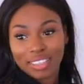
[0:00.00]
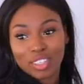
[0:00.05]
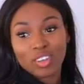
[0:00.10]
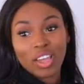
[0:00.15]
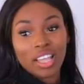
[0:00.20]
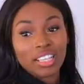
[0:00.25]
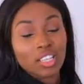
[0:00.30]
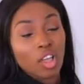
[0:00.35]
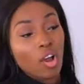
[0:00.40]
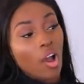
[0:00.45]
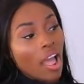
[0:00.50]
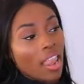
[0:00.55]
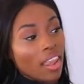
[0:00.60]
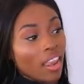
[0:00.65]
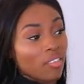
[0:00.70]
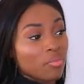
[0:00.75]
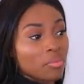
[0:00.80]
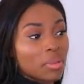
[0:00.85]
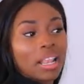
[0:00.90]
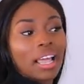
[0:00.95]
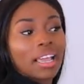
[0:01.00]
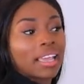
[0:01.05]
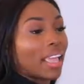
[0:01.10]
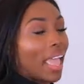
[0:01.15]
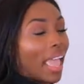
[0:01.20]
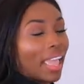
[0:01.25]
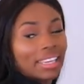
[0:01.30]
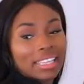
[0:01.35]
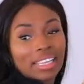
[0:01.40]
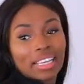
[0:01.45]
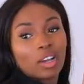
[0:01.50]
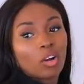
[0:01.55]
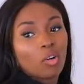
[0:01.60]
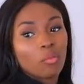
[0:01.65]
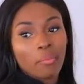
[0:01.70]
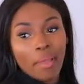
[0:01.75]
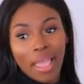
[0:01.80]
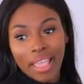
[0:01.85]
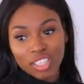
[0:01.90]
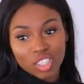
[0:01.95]
You guys know I love me like any
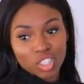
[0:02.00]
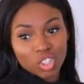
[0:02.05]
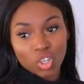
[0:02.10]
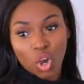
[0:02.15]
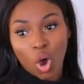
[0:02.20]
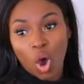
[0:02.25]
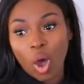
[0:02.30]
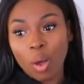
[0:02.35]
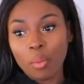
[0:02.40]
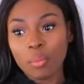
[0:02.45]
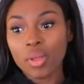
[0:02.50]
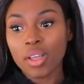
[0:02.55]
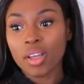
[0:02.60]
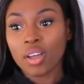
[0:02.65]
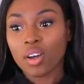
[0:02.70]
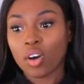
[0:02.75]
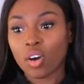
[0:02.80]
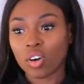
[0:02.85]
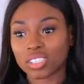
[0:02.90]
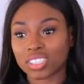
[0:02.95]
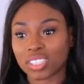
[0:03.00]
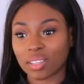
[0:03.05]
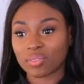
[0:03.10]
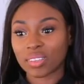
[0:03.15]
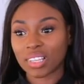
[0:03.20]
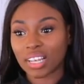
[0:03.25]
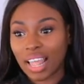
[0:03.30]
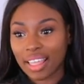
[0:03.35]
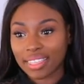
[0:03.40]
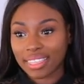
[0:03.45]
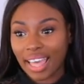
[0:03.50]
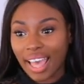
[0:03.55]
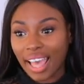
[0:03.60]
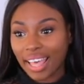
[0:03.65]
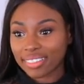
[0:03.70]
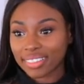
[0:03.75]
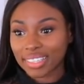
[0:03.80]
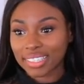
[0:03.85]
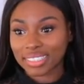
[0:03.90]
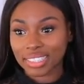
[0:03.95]
little mesh top or something like that.
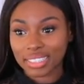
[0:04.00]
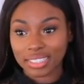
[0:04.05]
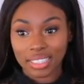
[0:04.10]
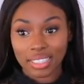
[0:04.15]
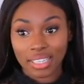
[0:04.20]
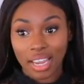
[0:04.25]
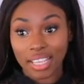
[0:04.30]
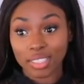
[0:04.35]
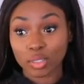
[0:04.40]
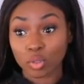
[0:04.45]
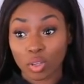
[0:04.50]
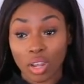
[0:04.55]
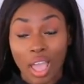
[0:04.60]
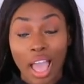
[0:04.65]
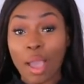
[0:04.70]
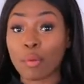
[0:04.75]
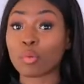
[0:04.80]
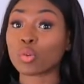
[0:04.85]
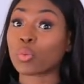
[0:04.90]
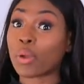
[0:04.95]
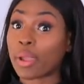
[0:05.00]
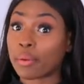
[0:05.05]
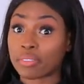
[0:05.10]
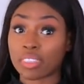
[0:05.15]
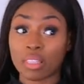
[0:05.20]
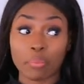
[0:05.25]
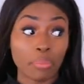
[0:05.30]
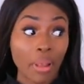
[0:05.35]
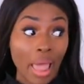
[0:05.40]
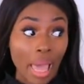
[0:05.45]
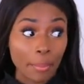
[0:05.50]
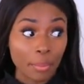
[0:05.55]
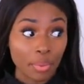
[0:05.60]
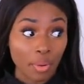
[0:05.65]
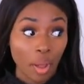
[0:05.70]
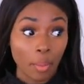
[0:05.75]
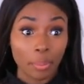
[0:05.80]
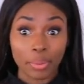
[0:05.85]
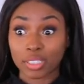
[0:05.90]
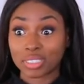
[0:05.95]
And this is a nice one. I would wear it with a black
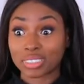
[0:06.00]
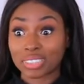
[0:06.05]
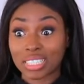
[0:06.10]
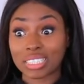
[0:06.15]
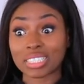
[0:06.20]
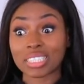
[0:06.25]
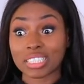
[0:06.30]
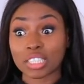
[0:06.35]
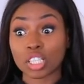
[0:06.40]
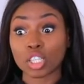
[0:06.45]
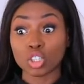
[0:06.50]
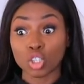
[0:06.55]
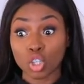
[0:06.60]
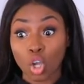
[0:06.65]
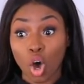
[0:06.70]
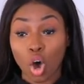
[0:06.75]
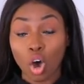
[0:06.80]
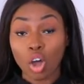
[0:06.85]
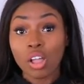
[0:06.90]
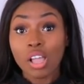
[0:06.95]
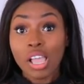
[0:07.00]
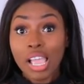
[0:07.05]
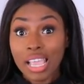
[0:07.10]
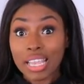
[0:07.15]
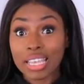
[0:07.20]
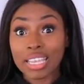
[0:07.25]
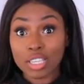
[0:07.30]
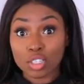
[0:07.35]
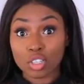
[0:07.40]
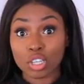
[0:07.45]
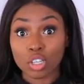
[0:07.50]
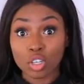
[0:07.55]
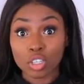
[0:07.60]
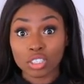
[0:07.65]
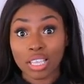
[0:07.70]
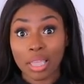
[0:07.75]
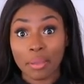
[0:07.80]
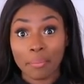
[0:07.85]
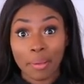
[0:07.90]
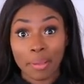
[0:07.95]
bra because this is a lot. It literally
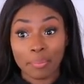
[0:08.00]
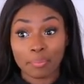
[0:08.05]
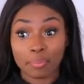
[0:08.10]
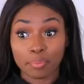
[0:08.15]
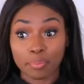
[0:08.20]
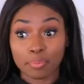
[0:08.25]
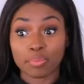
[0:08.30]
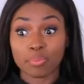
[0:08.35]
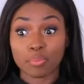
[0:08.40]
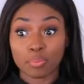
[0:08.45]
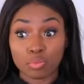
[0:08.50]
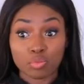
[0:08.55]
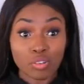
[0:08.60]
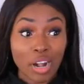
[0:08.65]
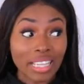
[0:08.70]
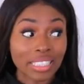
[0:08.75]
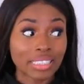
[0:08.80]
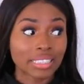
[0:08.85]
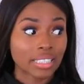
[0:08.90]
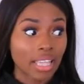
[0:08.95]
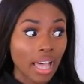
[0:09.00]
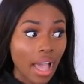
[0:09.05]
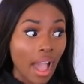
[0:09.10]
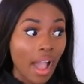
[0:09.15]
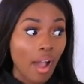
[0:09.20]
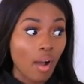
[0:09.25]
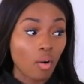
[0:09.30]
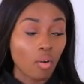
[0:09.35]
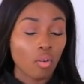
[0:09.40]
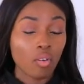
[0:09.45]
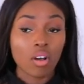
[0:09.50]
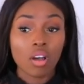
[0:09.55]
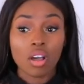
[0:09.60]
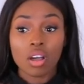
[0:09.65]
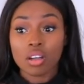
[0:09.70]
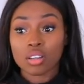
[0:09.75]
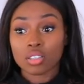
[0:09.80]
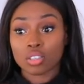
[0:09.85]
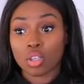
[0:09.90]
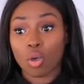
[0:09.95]
looks like my breasts are out.
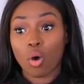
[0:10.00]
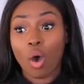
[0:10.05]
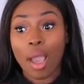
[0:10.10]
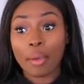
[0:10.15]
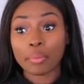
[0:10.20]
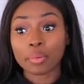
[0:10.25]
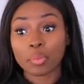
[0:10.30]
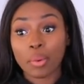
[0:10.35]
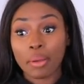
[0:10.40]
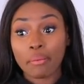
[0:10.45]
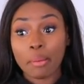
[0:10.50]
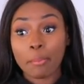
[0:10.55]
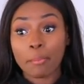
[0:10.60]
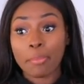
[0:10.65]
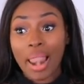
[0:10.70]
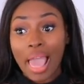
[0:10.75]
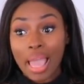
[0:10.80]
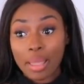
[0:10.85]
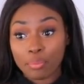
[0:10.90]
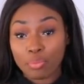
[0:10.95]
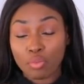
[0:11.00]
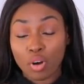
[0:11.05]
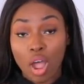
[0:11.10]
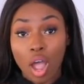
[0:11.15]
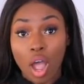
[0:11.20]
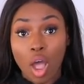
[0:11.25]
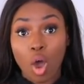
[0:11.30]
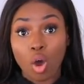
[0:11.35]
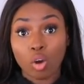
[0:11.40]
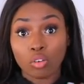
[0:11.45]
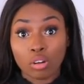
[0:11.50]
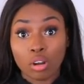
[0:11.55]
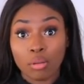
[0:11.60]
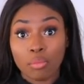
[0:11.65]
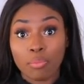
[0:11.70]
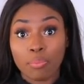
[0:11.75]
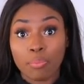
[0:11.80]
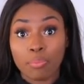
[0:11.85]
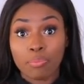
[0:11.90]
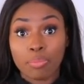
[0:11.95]
So I would wear a black bra or
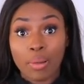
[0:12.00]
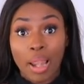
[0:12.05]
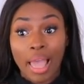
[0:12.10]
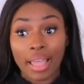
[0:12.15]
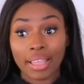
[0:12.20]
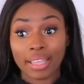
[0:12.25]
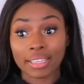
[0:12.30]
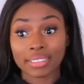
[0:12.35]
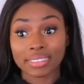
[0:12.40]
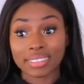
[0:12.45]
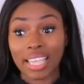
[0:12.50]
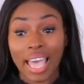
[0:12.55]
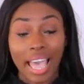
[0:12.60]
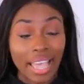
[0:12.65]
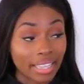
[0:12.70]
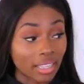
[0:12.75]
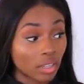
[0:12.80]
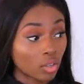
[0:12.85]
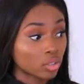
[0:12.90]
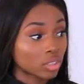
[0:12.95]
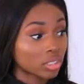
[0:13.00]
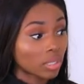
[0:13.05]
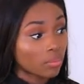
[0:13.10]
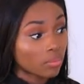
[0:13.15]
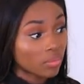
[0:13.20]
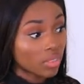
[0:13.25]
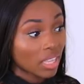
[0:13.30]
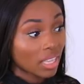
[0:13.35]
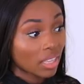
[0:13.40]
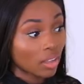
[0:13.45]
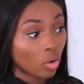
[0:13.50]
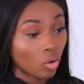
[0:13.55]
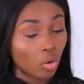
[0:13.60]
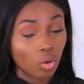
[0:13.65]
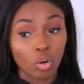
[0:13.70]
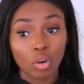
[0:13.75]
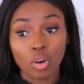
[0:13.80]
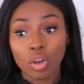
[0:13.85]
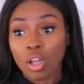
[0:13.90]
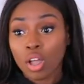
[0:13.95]
a black tank or something
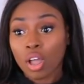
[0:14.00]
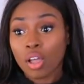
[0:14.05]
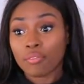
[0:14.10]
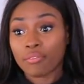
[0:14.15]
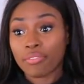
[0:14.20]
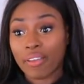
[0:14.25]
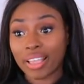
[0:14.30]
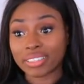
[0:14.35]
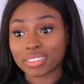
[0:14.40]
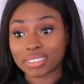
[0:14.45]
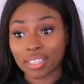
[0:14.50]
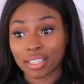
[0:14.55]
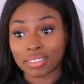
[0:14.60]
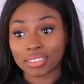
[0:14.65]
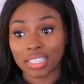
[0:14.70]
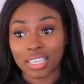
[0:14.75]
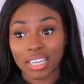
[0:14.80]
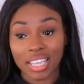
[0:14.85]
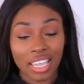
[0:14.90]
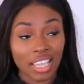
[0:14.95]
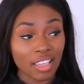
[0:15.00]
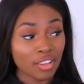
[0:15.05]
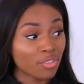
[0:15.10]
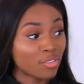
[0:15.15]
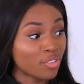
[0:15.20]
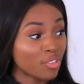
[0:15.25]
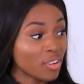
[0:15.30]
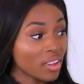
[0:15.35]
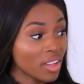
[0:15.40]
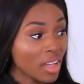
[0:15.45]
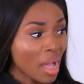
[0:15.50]
or vest underneath.